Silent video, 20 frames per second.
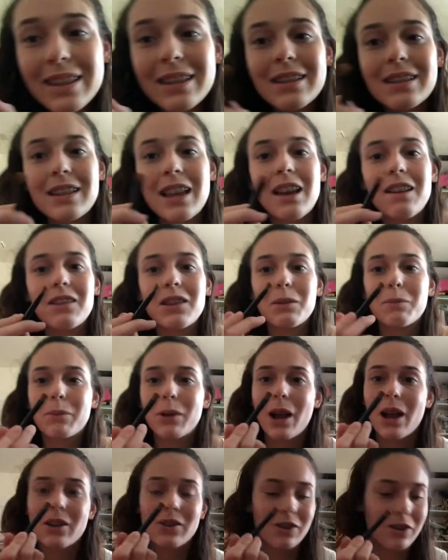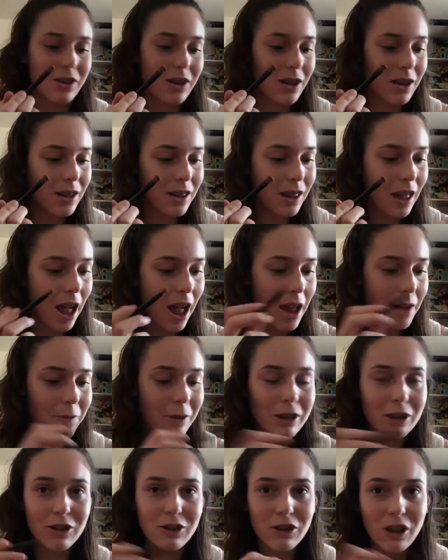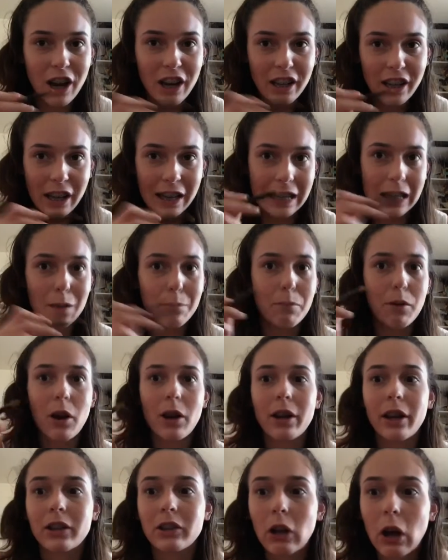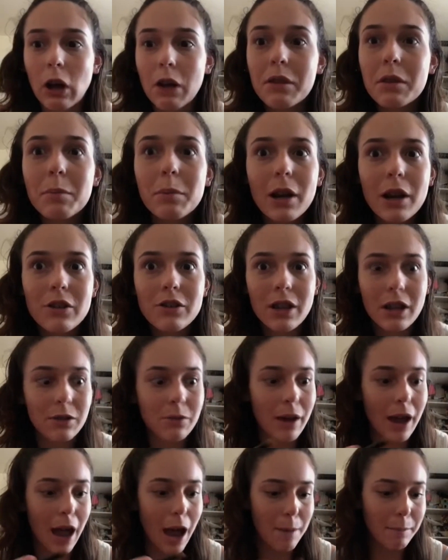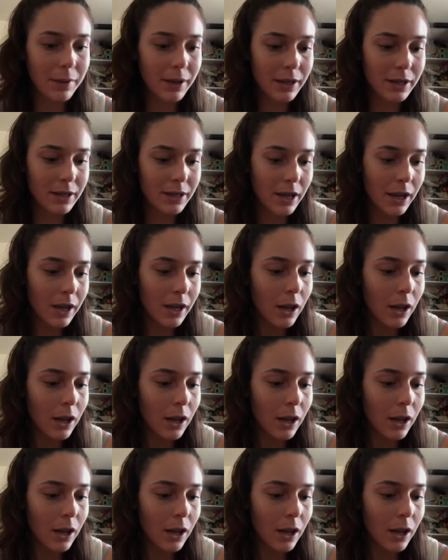this side of the brush that when you're trying to like get product on the brush, that's what happens.